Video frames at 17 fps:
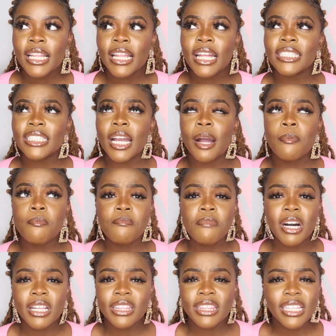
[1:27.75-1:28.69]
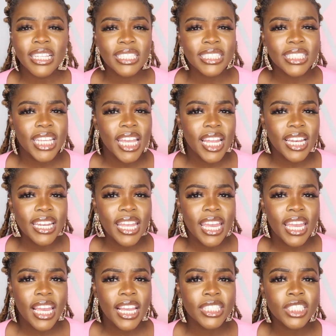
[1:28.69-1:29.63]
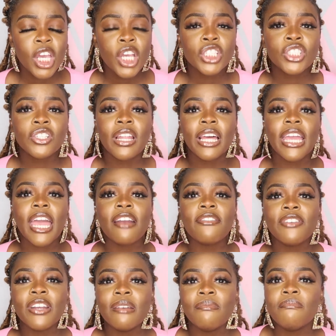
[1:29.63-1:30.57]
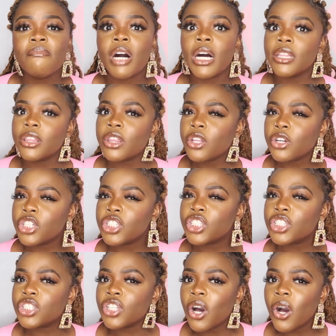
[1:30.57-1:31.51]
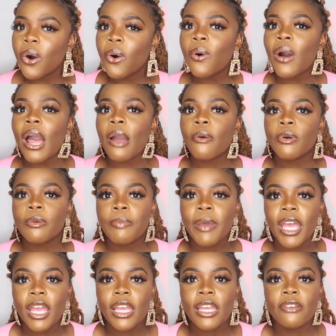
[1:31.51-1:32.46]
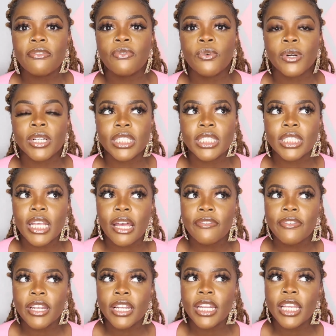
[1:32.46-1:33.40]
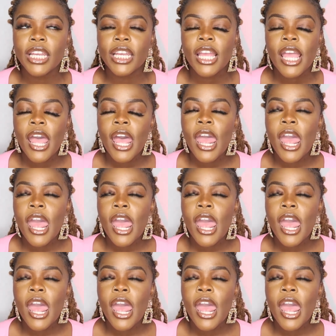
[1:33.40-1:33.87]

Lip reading: That's like a month and 10 days. So like every month or so, I would pay $470.